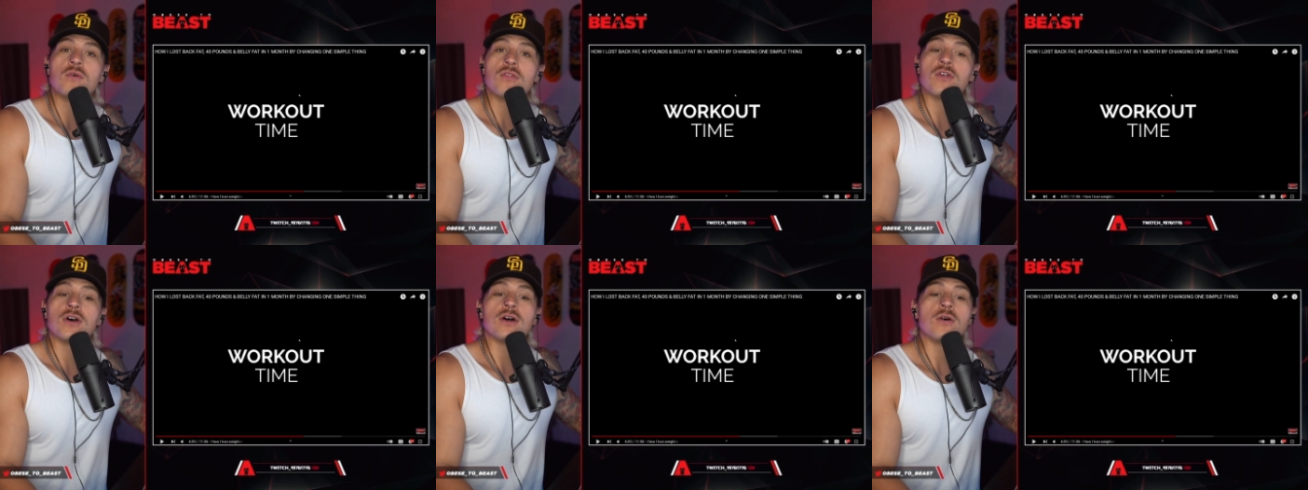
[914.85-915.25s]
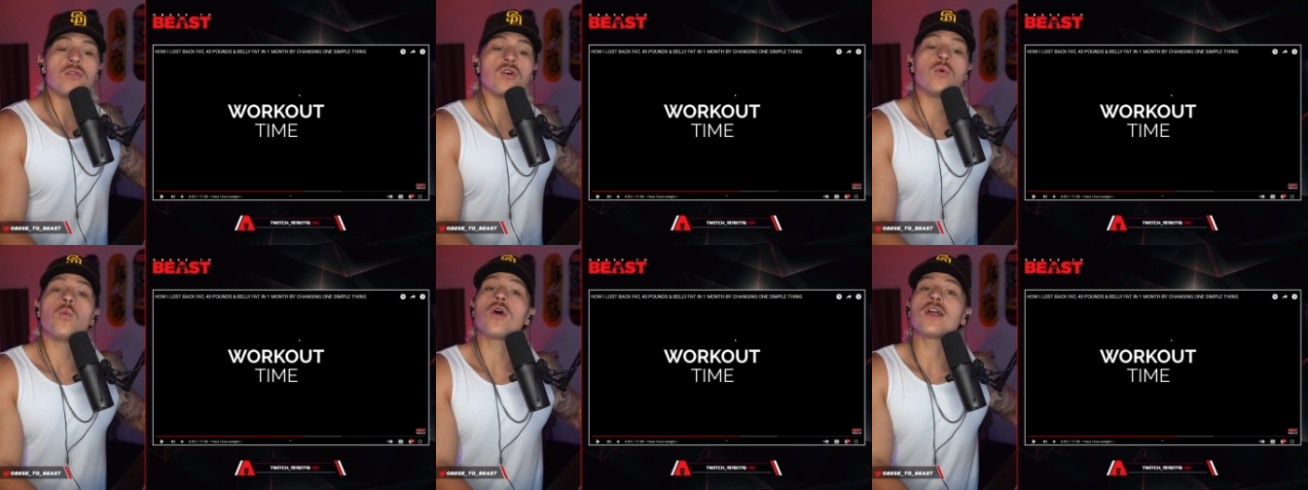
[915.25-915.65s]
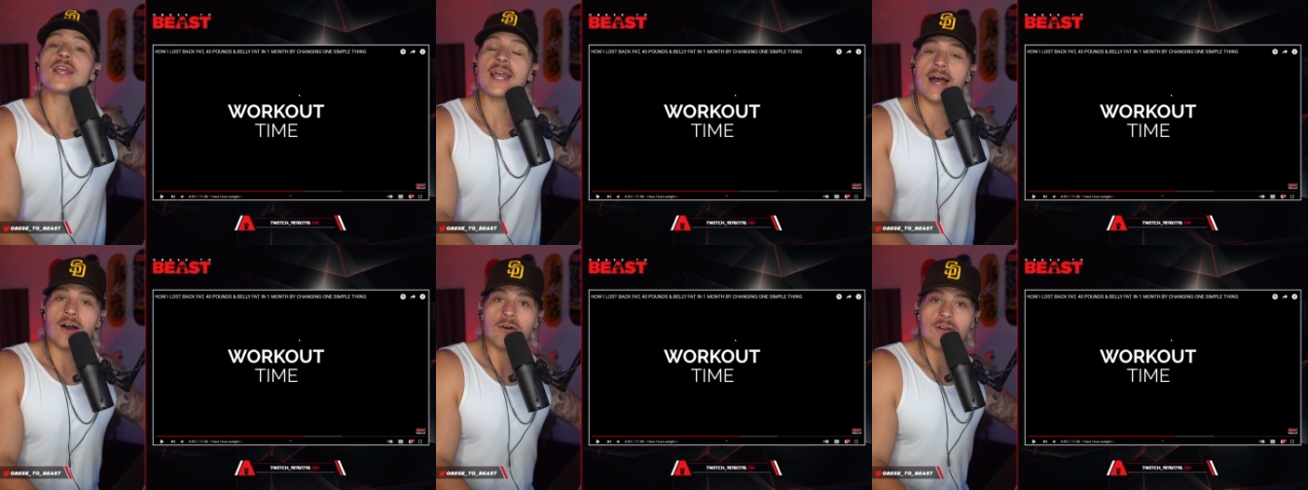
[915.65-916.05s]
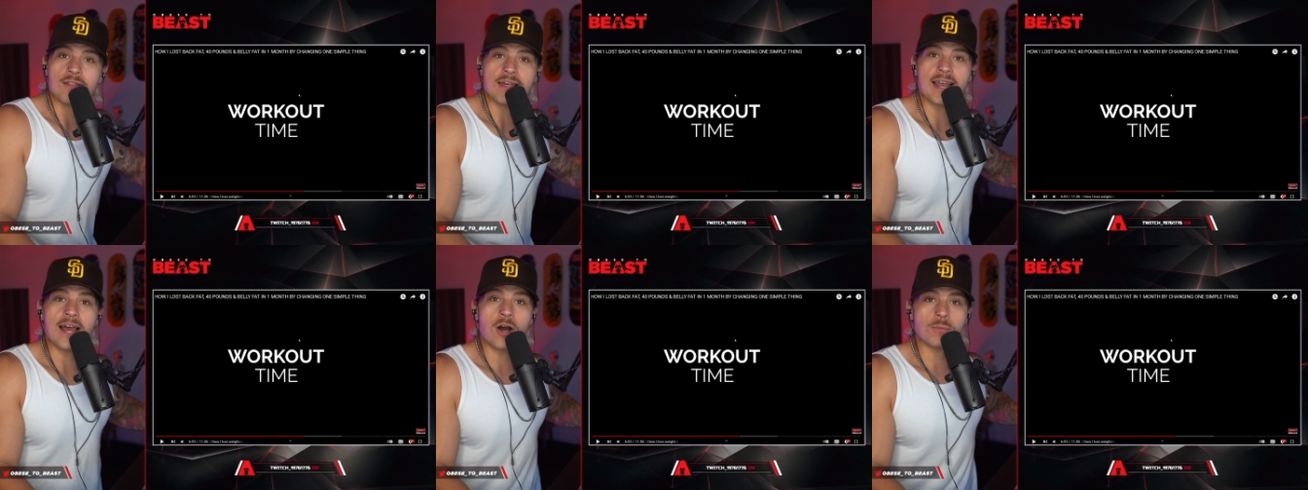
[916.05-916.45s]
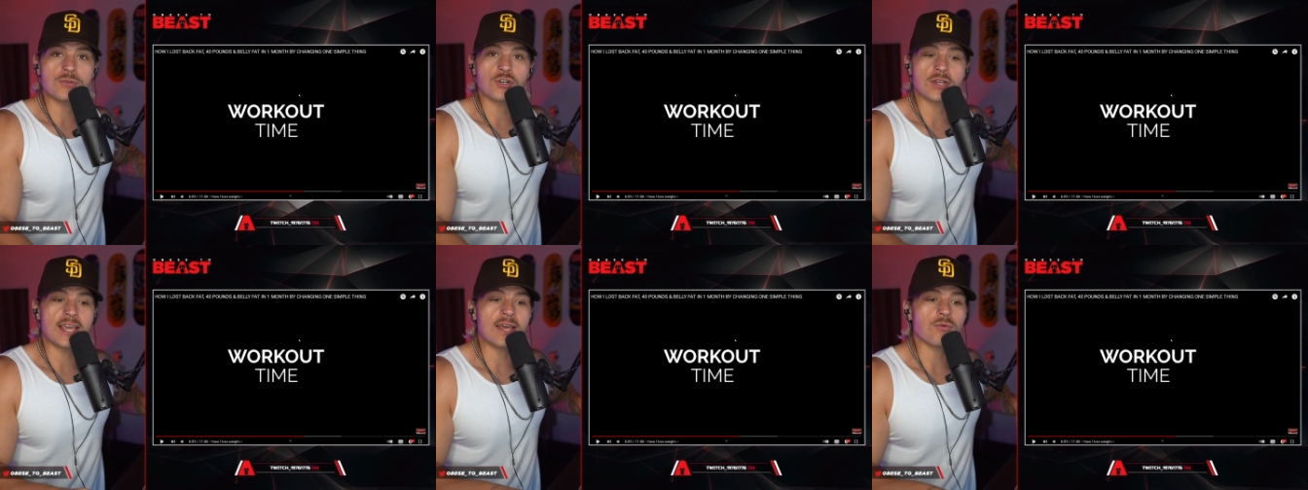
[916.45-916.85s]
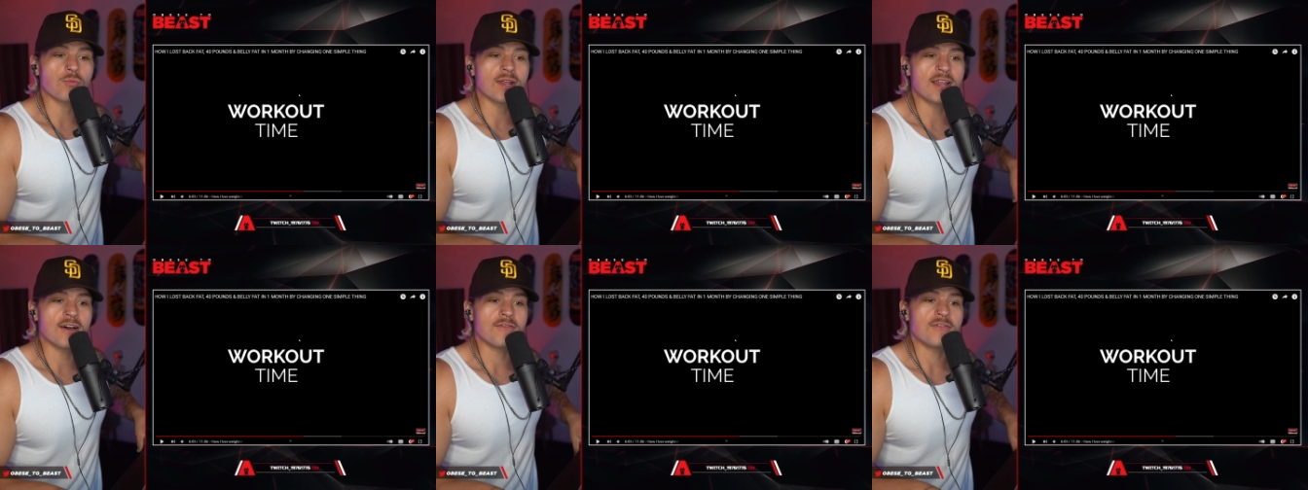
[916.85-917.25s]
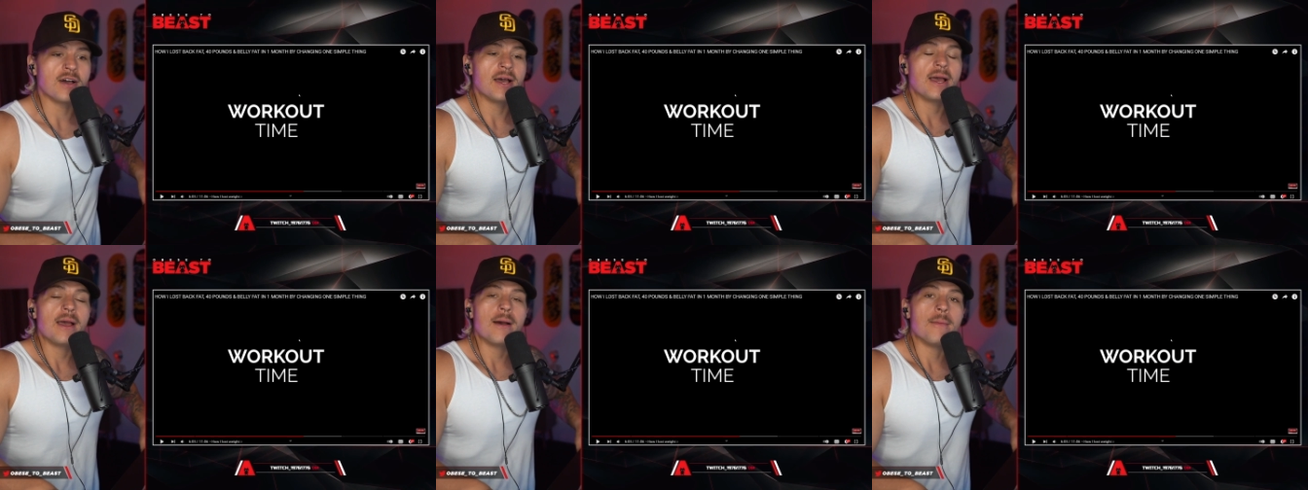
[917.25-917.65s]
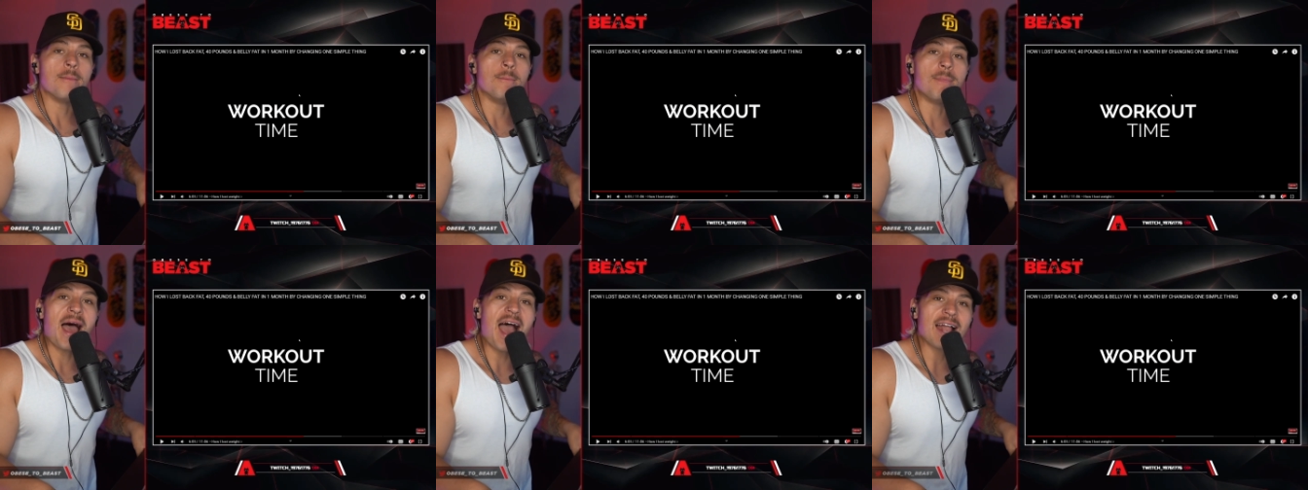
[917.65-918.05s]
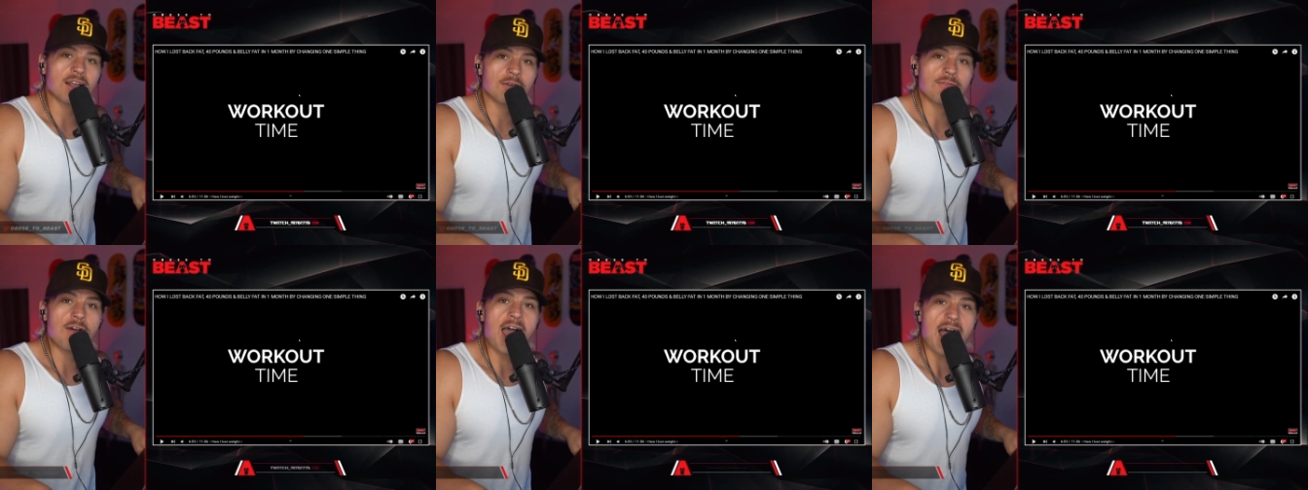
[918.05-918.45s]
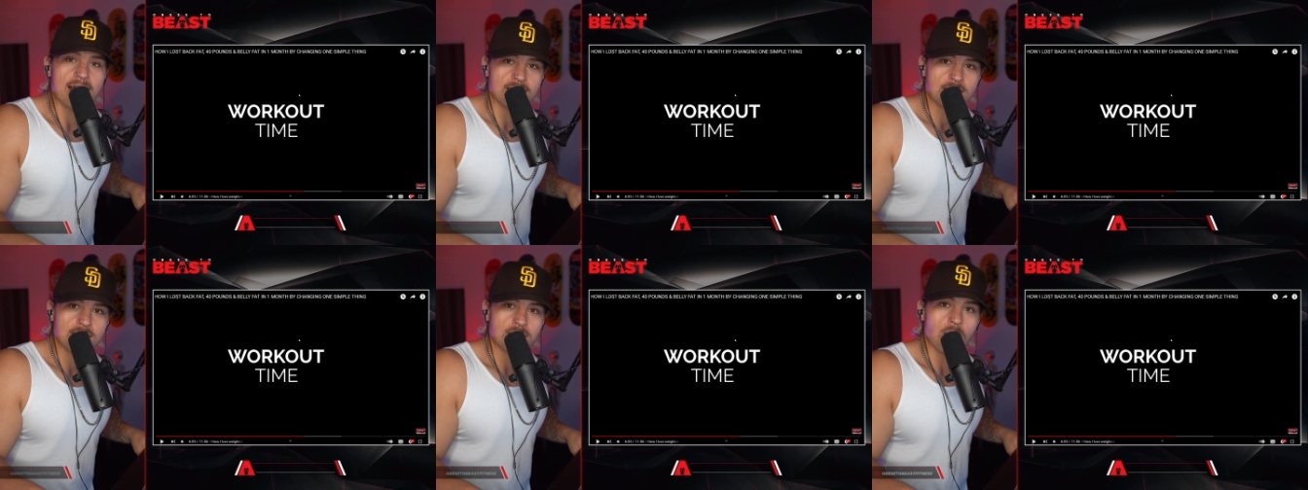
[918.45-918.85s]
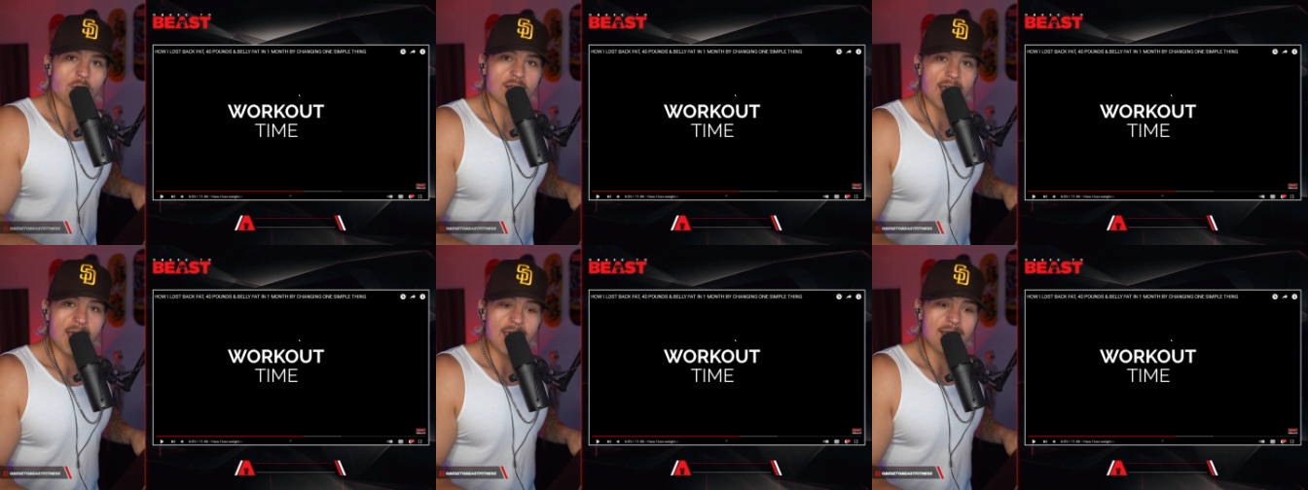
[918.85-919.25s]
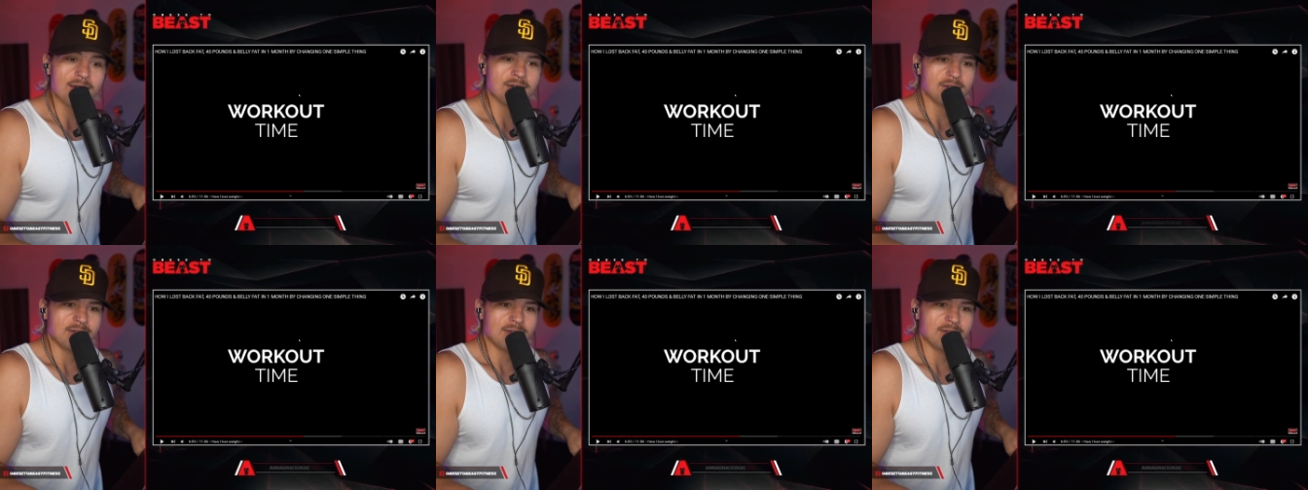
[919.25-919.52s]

the the workout that helped her get rid of back fat, okay?